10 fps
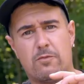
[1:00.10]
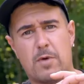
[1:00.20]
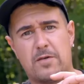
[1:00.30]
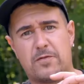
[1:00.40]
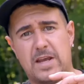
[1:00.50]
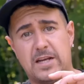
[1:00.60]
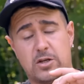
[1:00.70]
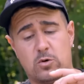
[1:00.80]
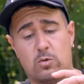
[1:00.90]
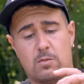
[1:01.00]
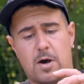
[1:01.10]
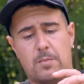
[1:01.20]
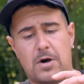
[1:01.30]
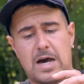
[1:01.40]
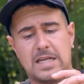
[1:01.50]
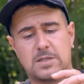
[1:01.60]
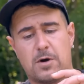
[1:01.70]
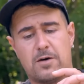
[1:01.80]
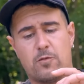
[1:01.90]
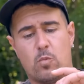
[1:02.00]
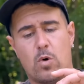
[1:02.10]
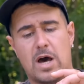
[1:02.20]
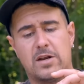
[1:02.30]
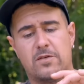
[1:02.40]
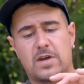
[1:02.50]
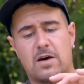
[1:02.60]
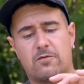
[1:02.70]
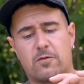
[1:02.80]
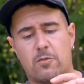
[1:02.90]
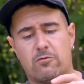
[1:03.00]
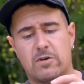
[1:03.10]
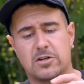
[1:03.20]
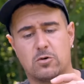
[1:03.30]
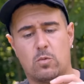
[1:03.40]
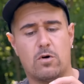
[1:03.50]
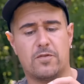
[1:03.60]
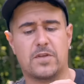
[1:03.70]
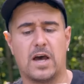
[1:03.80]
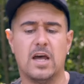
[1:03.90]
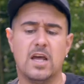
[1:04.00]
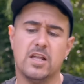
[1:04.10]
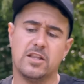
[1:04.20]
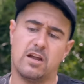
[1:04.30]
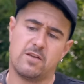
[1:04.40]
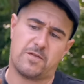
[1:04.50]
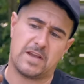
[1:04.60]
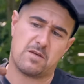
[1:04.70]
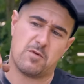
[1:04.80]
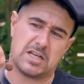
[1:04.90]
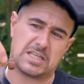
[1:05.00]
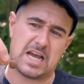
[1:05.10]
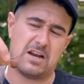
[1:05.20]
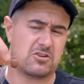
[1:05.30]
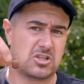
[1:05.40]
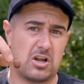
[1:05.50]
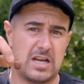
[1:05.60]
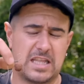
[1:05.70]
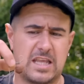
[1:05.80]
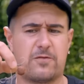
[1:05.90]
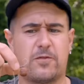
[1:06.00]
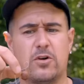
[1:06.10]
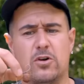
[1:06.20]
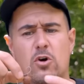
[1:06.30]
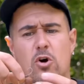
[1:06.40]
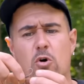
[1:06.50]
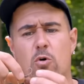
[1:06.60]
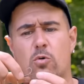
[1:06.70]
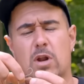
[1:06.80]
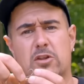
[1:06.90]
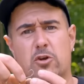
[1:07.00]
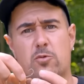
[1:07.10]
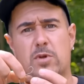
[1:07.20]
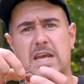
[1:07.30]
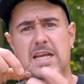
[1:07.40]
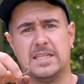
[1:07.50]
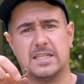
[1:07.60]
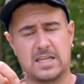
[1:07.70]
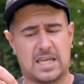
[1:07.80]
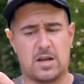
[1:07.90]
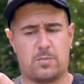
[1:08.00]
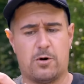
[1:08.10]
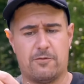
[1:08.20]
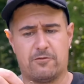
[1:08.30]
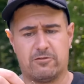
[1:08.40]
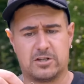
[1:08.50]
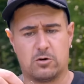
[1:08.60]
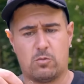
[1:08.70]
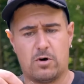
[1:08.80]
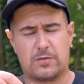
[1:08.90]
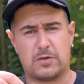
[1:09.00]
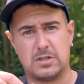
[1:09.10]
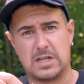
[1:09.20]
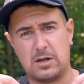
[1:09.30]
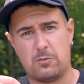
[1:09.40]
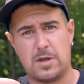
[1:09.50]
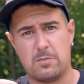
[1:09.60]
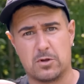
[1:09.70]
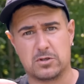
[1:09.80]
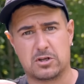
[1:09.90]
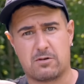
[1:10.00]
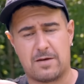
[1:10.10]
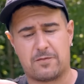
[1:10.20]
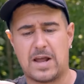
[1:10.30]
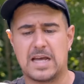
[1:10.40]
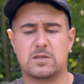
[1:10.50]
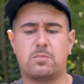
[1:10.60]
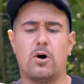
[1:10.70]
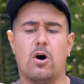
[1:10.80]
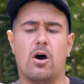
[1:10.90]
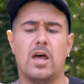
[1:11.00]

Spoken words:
of my fish and all of my bites, apart from one, have come from original wafter. The only thing you might say it looks slightly different, all I do with these is I get the pot of original wafters, a little bit of monster crab flat spot